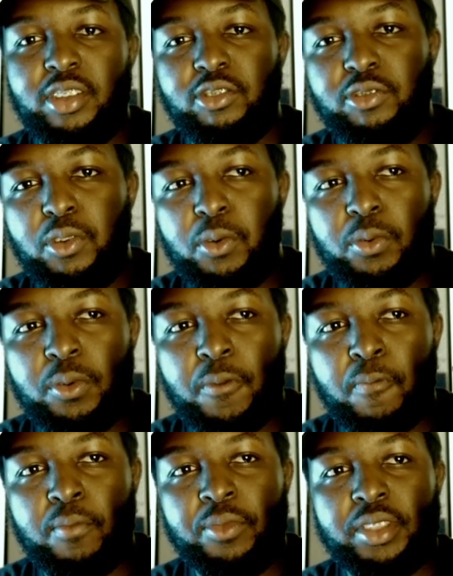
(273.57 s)
So
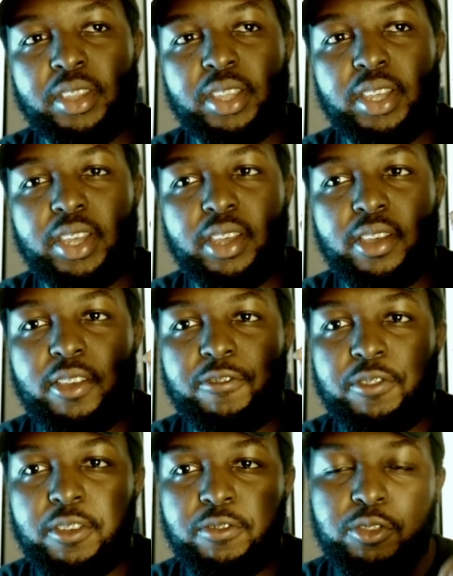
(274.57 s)

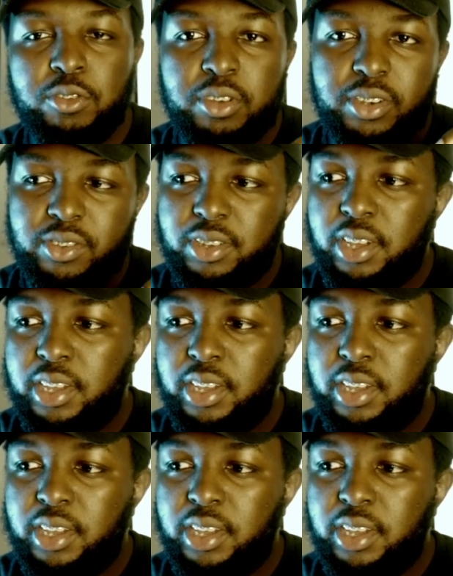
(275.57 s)
if you can